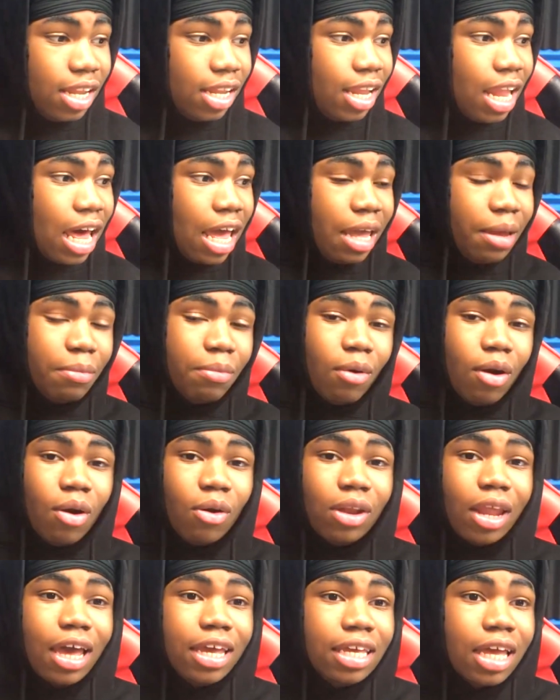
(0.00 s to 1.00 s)
Like bro,
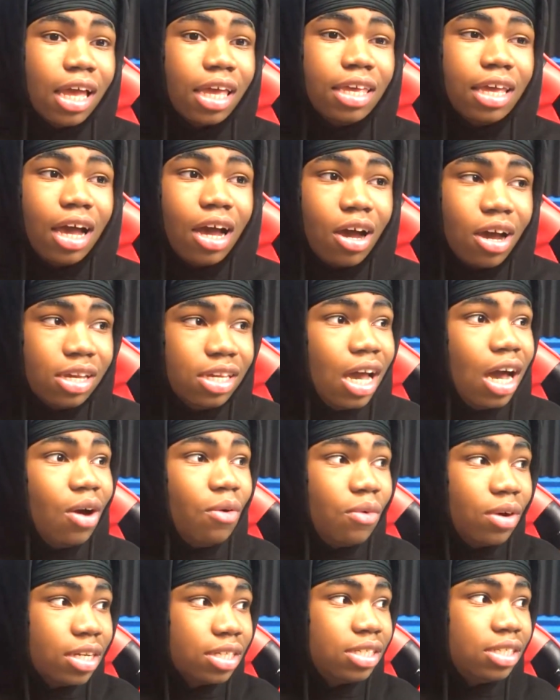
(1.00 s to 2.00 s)
like y'all y'all y'all
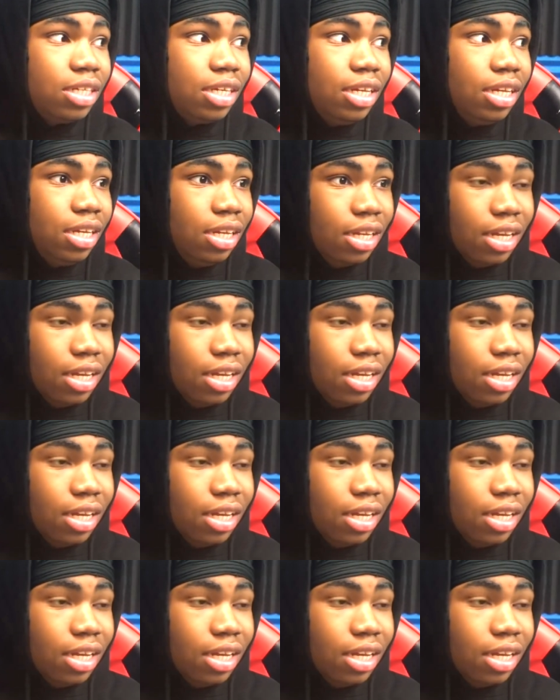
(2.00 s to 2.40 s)
wanna see?